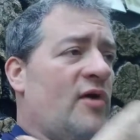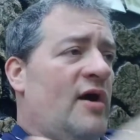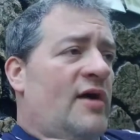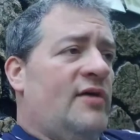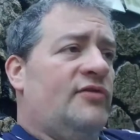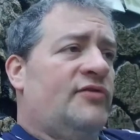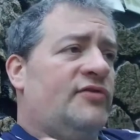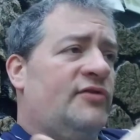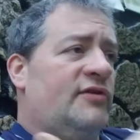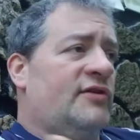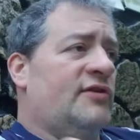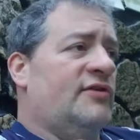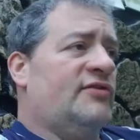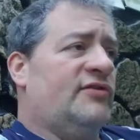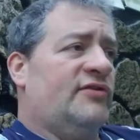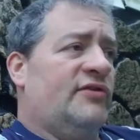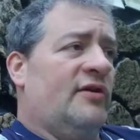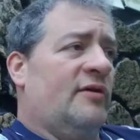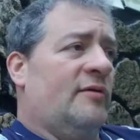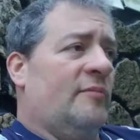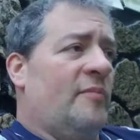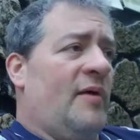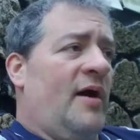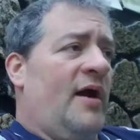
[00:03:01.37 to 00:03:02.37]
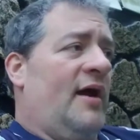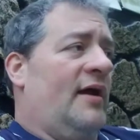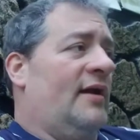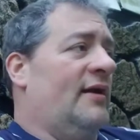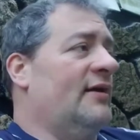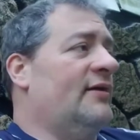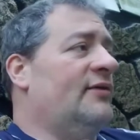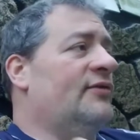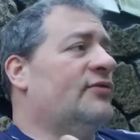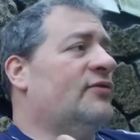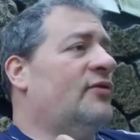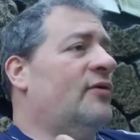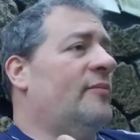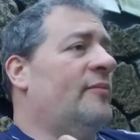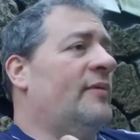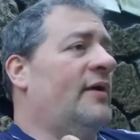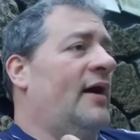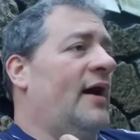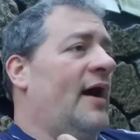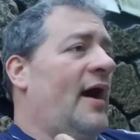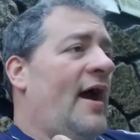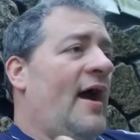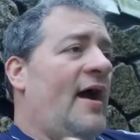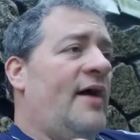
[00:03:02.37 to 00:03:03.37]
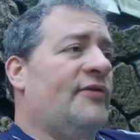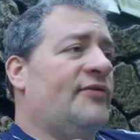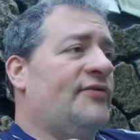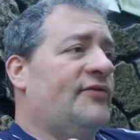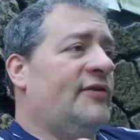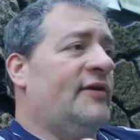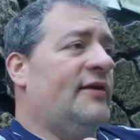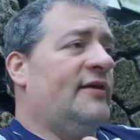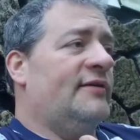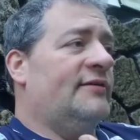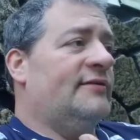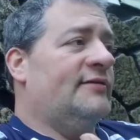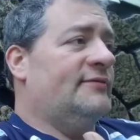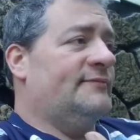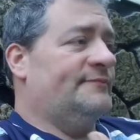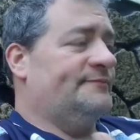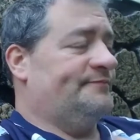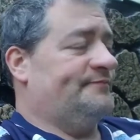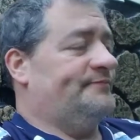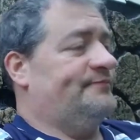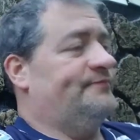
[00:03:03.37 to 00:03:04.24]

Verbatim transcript: raising this young man. He's going to be an asset